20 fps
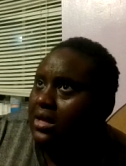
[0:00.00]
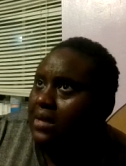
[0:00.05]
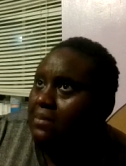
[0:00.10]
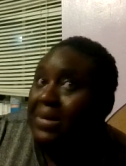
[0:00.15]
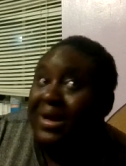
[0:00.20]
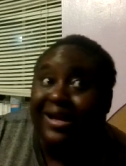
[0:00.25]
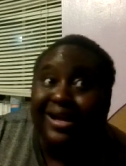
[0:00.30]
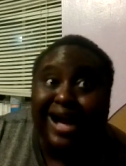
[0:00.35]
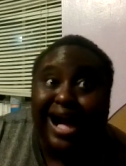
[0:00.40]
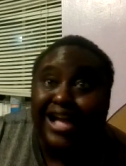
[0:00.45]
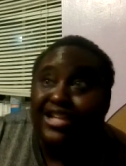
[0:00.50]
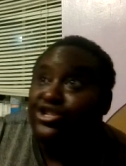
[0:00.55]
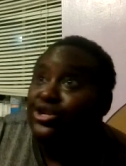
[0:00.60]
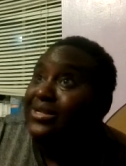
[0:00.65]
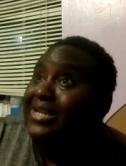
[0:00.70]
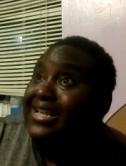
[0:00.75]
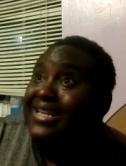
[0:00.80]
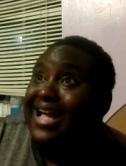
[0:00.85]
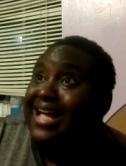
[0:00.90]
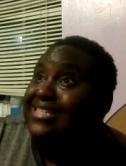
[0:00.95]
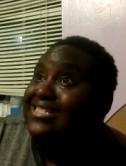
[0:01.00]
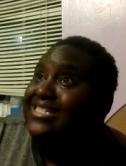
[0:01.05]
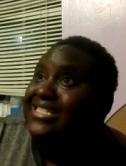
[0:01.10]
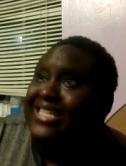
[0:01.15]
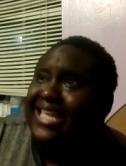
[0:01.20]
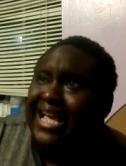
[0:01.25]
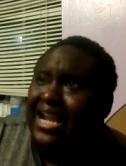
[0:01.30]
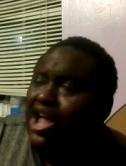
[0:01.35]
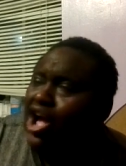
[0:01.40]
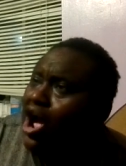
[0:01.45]
Because you did not
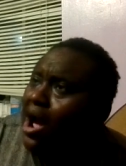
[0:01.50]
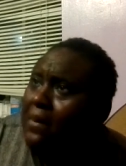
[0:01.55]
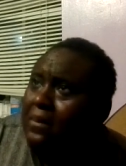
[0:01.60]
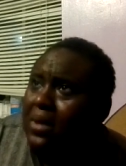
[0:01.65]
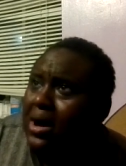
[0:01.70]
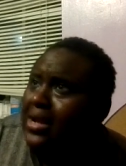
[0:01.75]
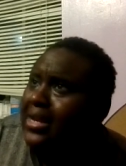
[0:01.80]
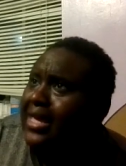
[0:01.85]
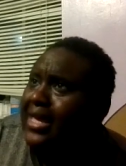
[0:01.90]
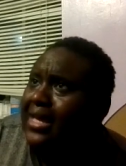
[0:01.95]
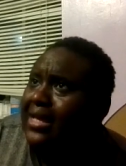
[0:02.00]
steal her money.